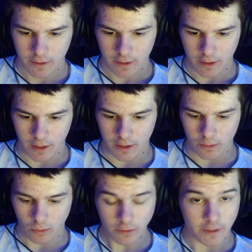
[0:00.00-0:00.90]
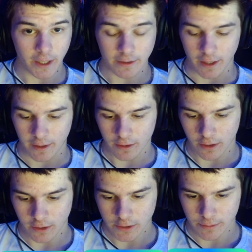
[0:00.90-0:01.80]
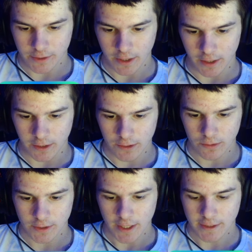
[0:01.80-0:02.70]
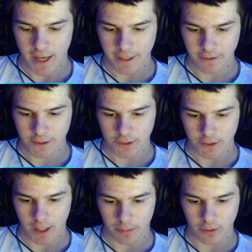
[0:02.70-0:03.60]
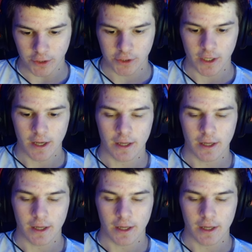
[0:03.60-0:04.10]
and we'll take that 100%. He used 10 Elixir on that push.